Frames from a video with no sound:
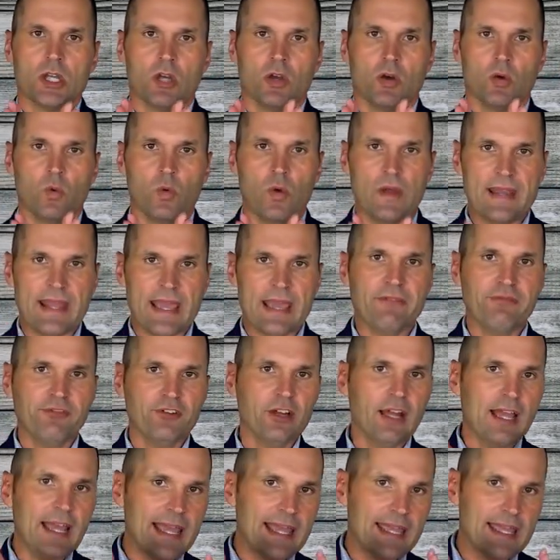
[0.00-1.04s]
Whenever
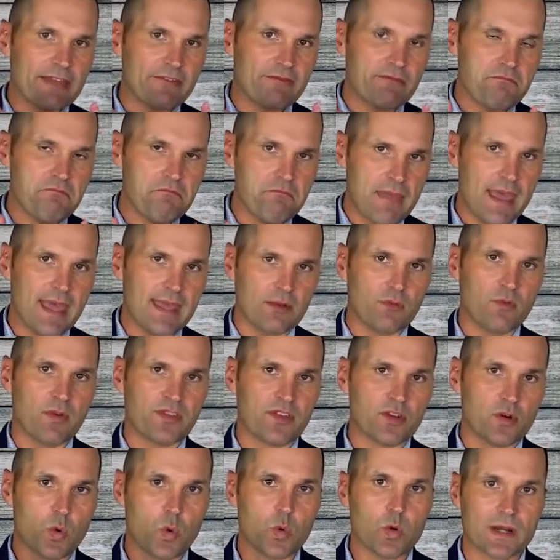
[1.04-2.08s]
I have met with
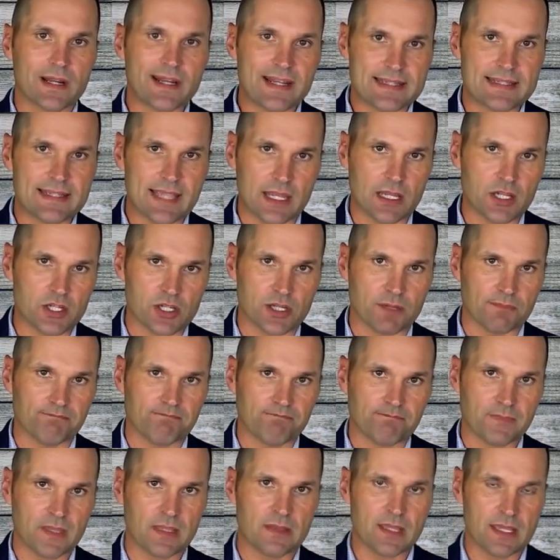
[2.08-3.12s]
an organization
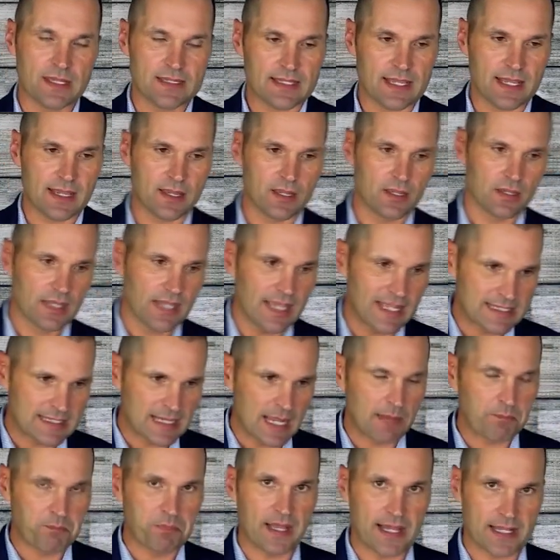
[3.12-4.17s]
and they say, it's
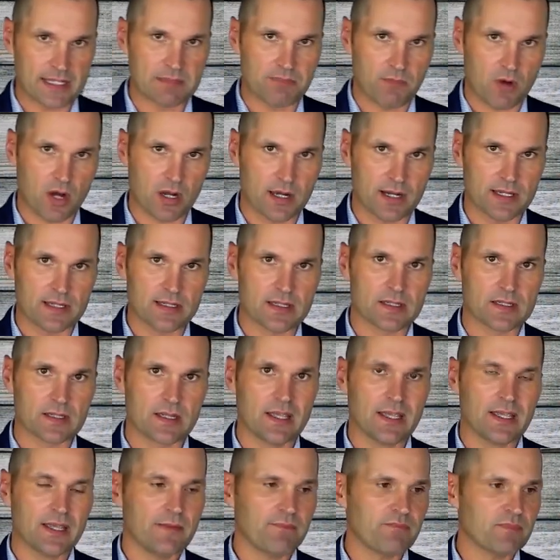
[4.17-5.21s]
complex, Marcus,
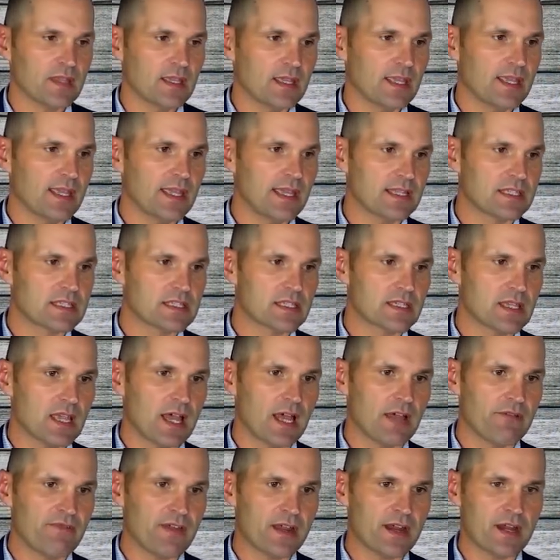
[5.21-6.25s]
it's
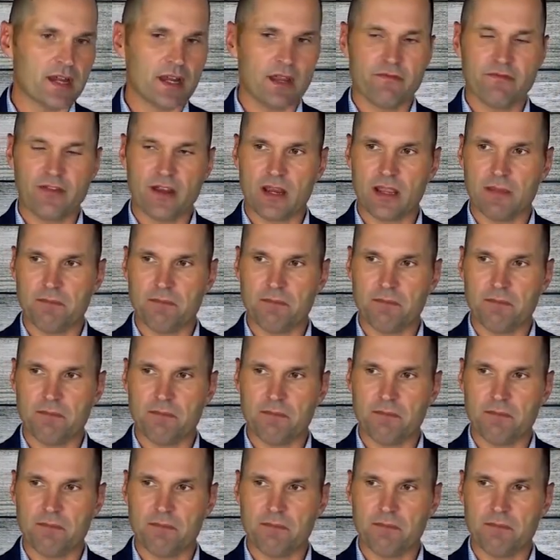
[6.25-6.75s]
very, very